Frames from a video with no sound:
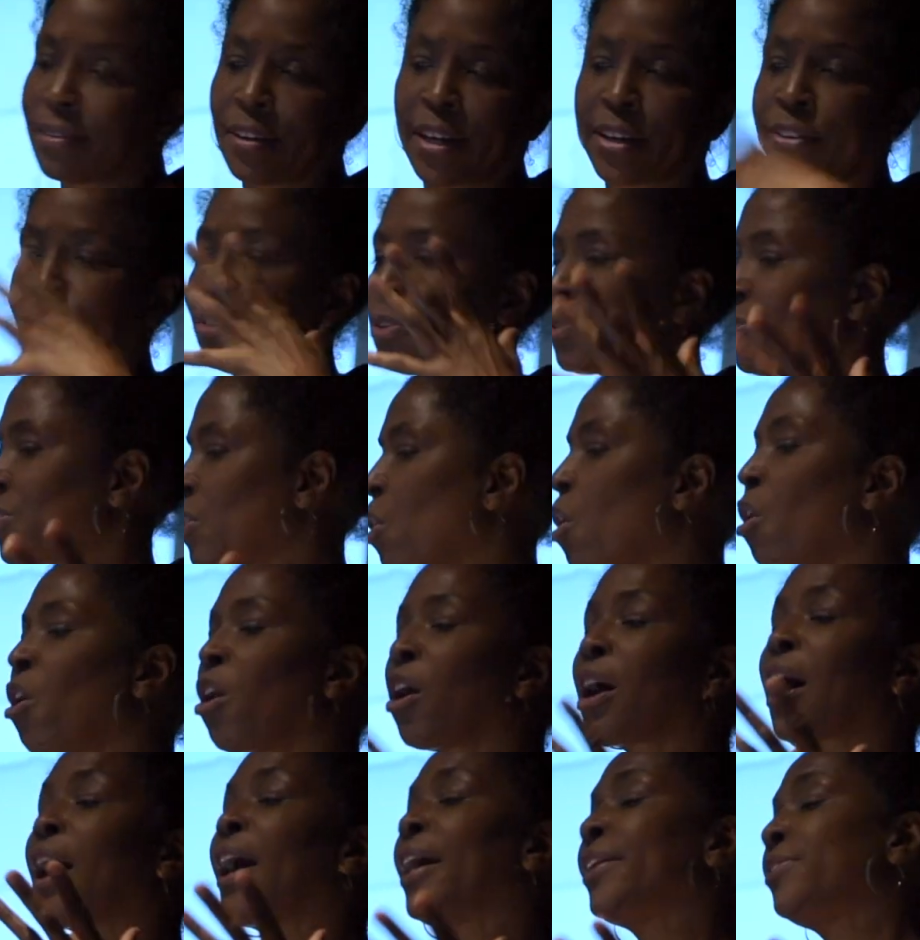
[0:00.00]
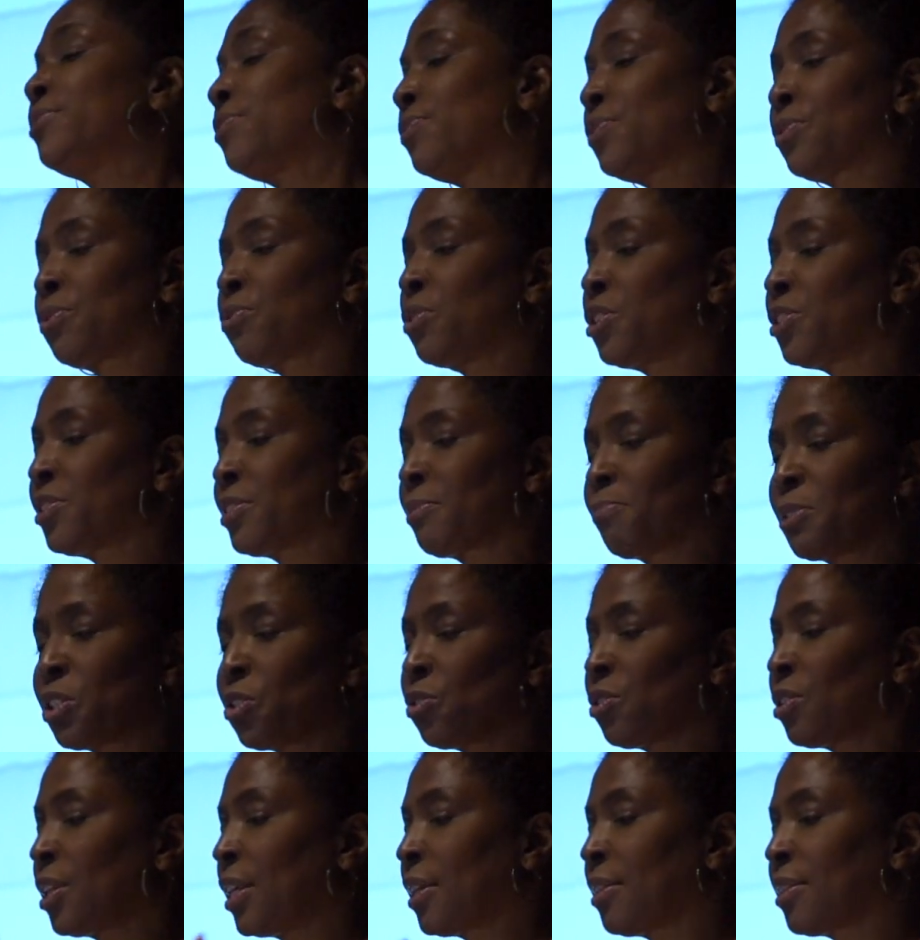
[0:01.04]
kind of using all kinds of source
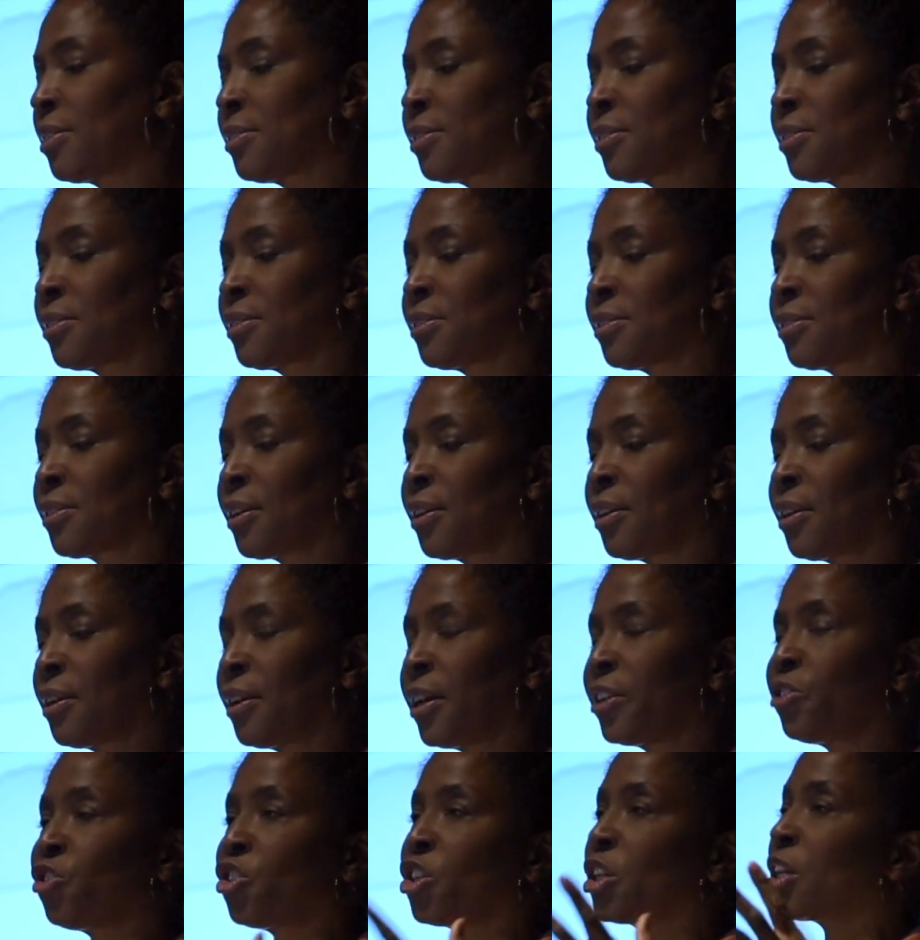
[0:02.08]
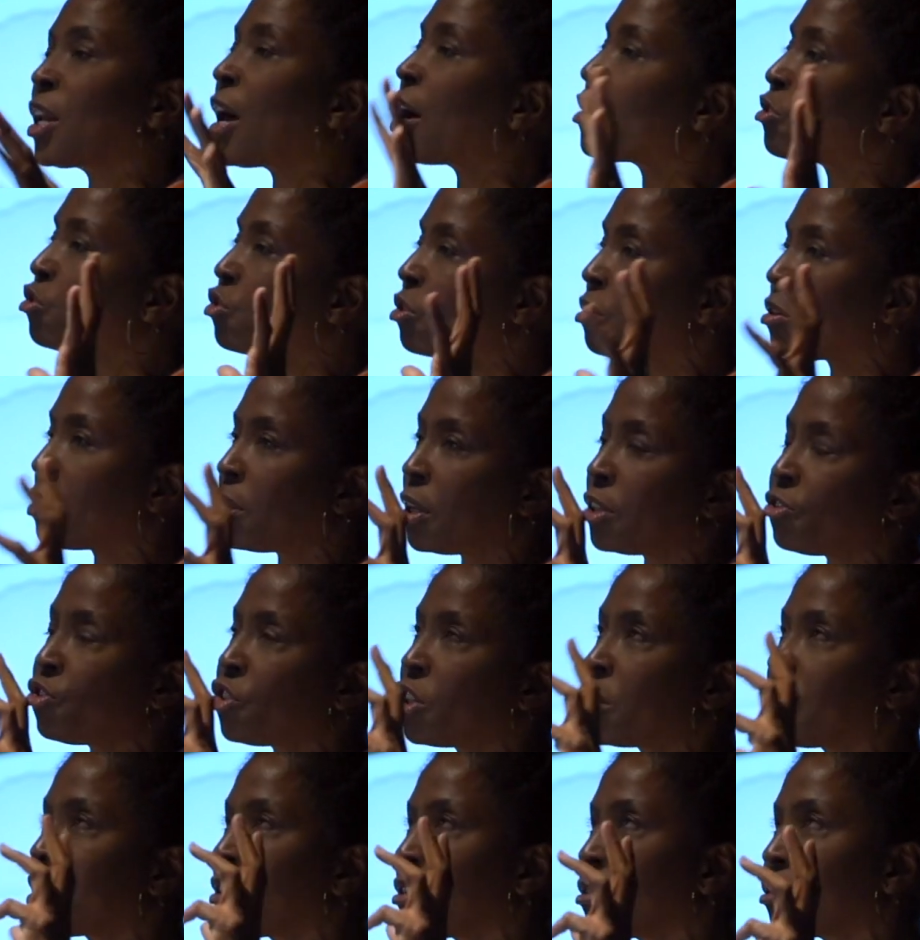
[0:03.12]
material. Like this is a
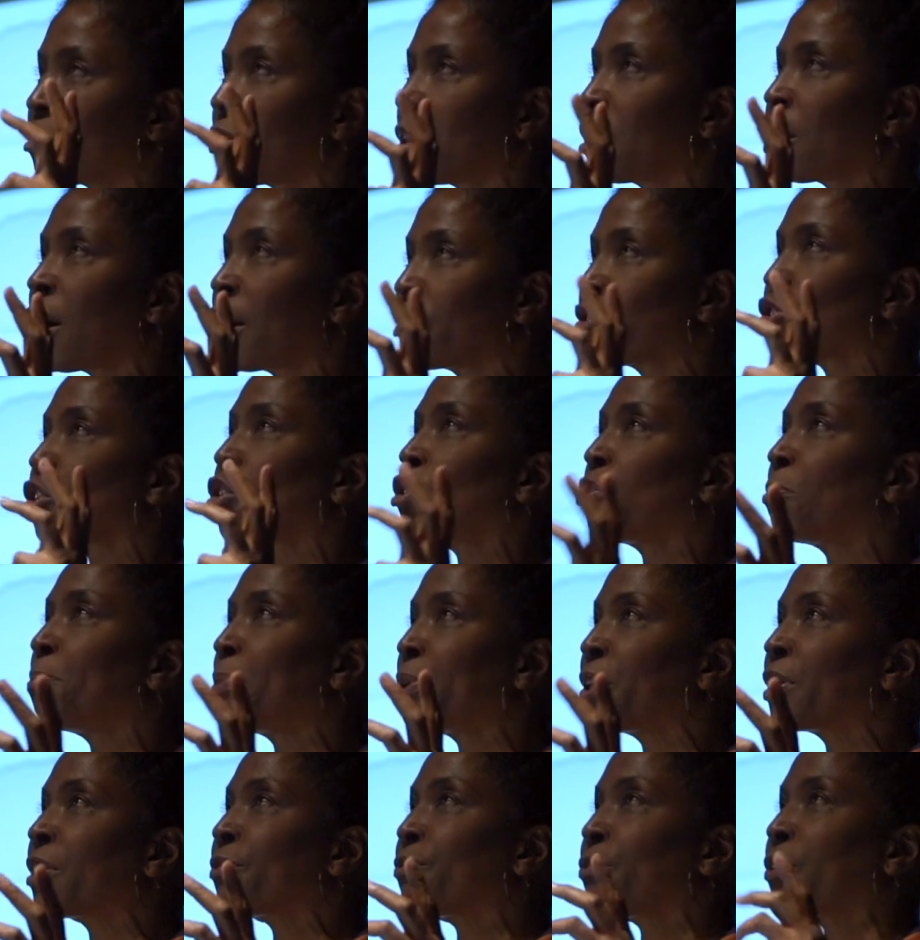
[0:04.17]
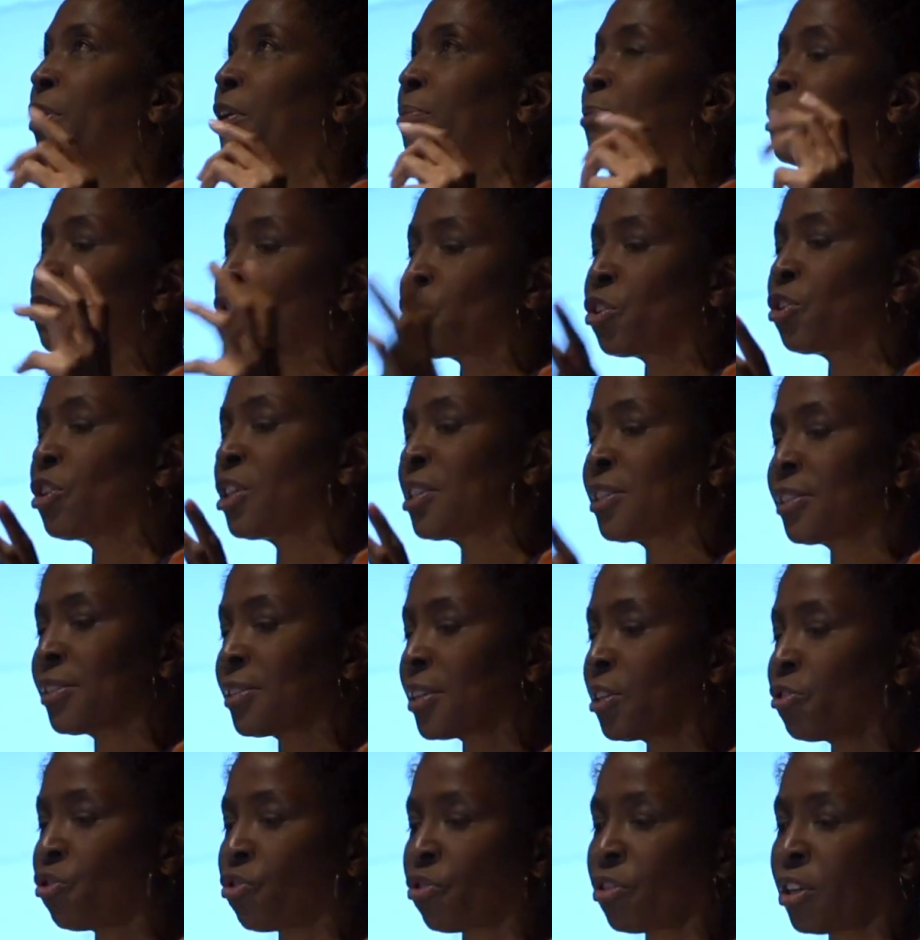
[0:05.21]
geological book from the turn of the
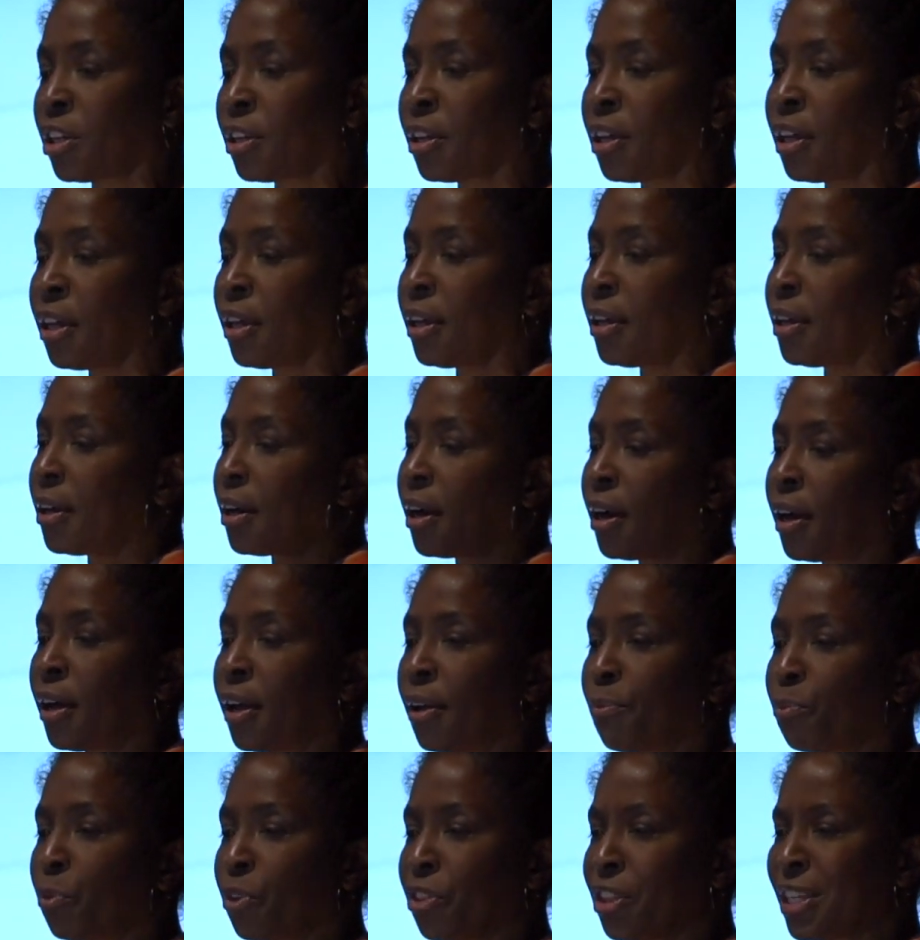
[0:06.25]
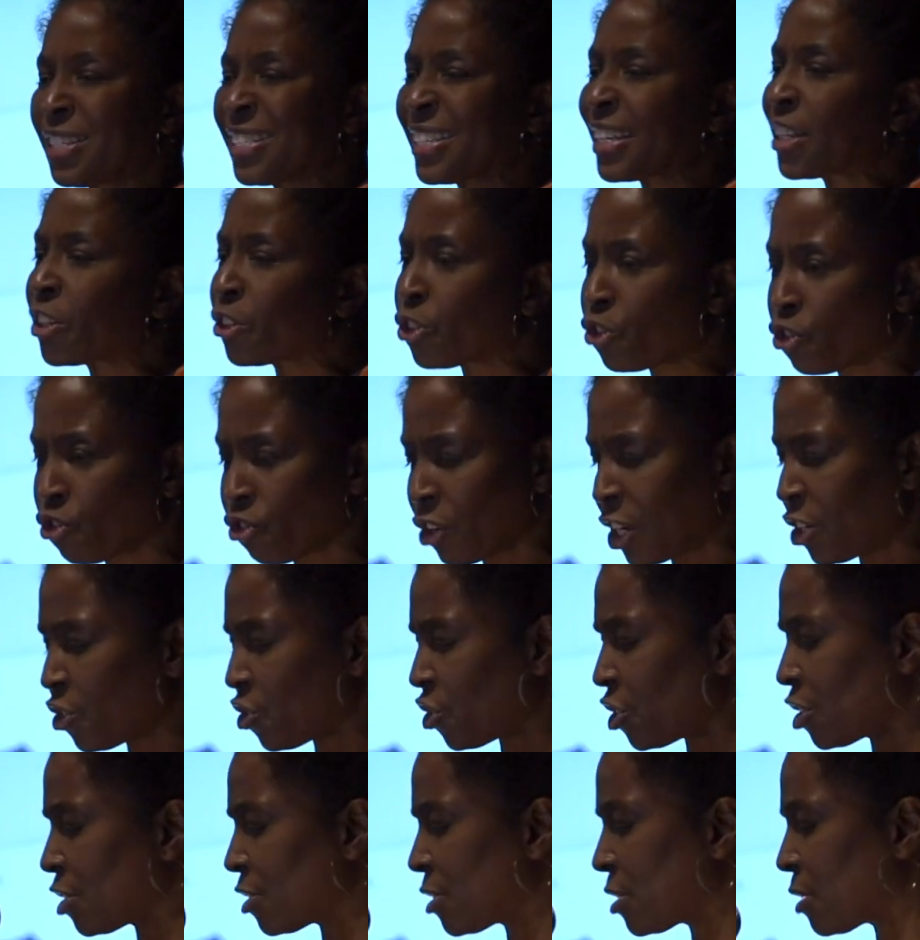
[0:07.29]
century with these
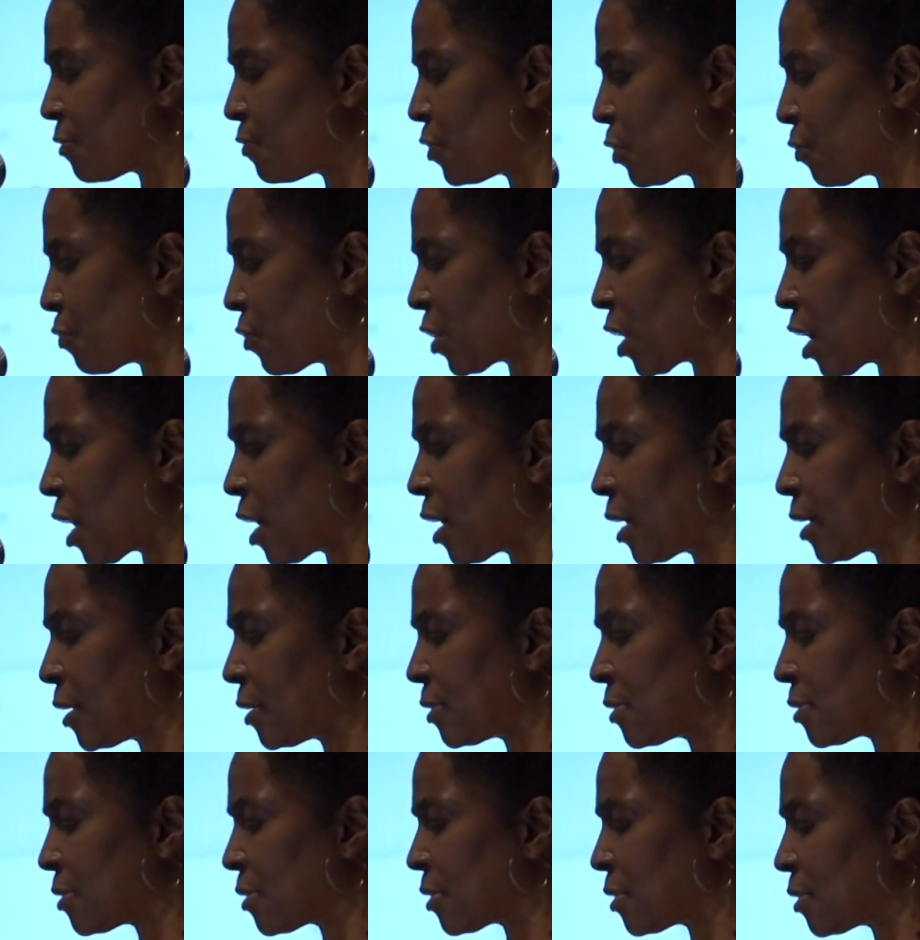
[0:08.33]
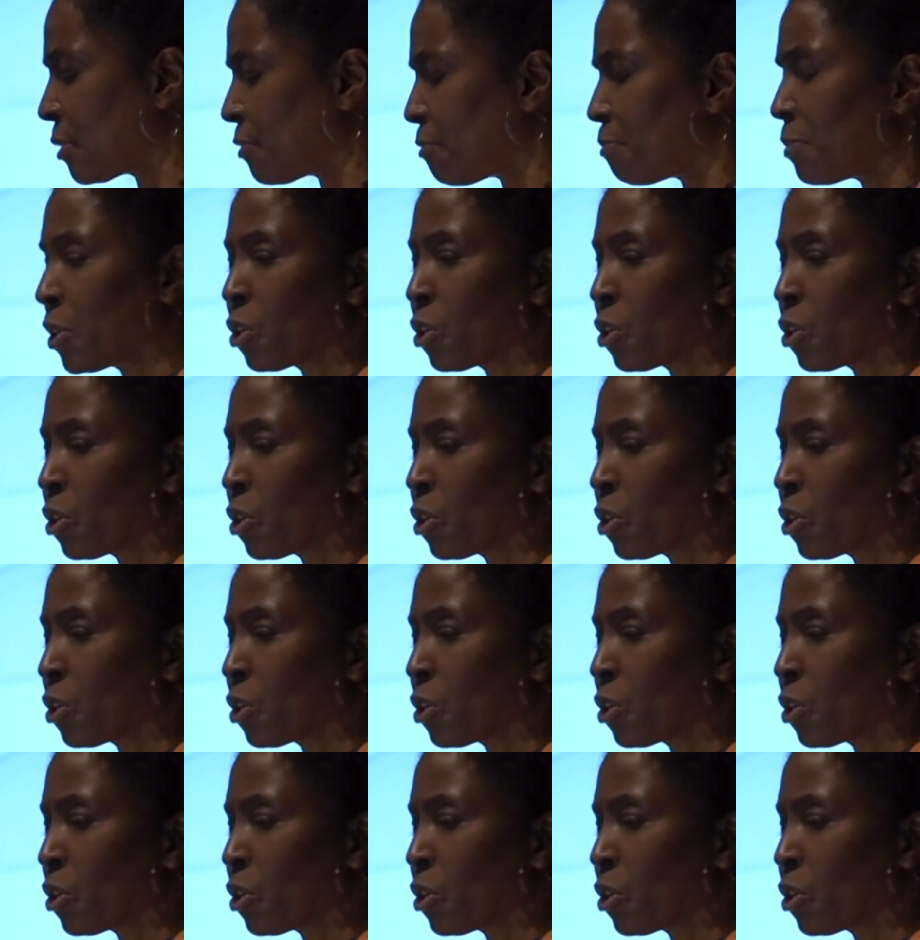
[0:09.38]
illustrations of different kinds of